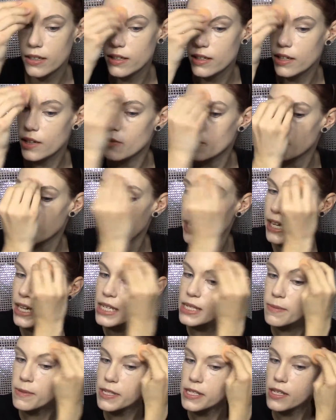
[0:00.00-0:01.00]
When my
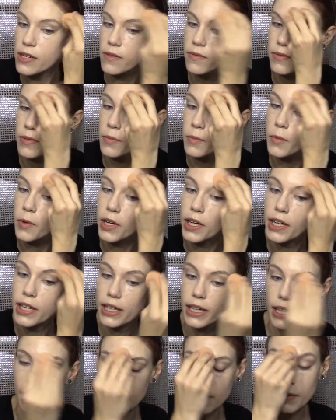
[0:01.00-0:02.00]
husband's home from work
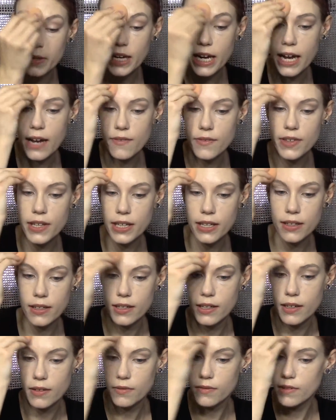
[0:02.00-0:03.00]
and we have
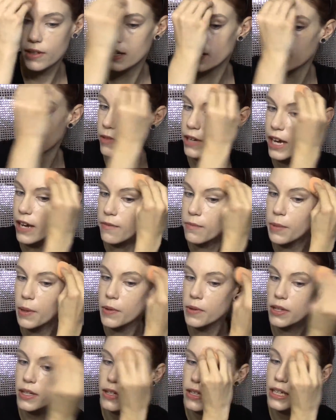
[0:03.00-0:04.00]
we have
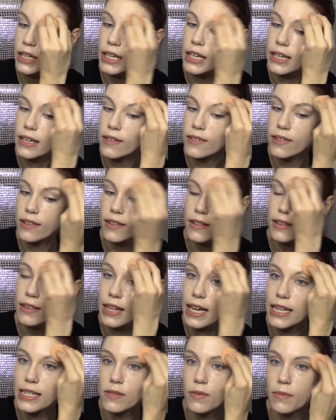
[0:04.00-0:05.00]
both of the kids,
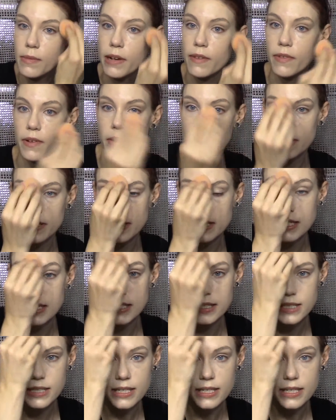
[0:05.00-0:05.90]
that's where my focus is